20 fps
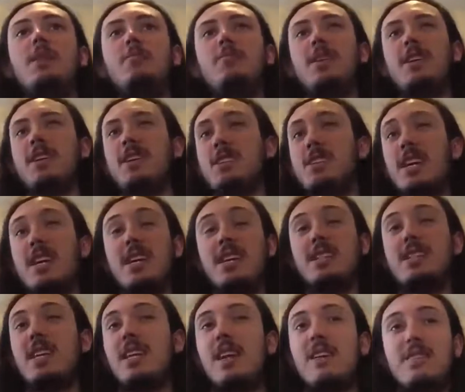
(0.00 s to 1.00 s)
Because, like I
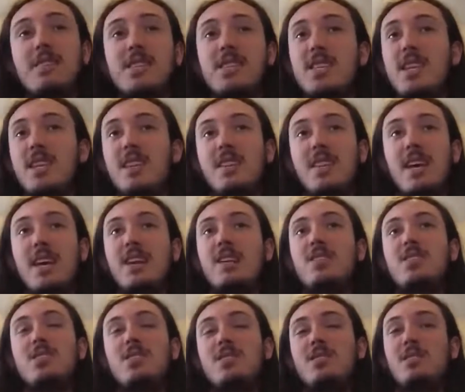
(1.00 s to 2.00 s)
said, I've seen,
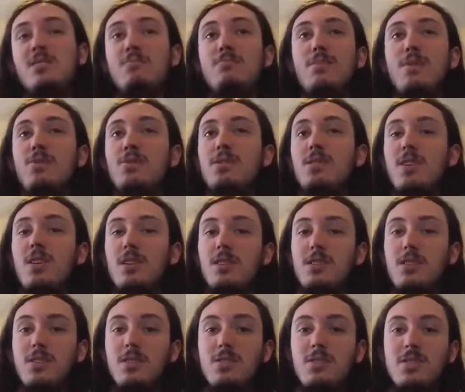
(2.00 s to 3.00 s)
like, just most
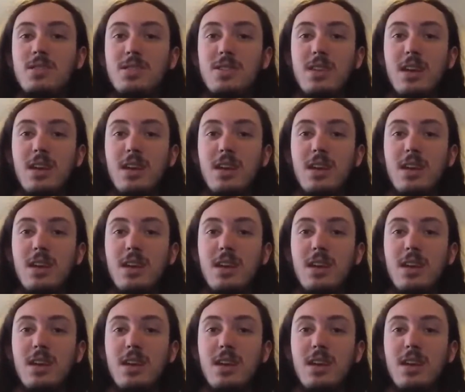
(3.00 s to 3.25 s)
cartoons.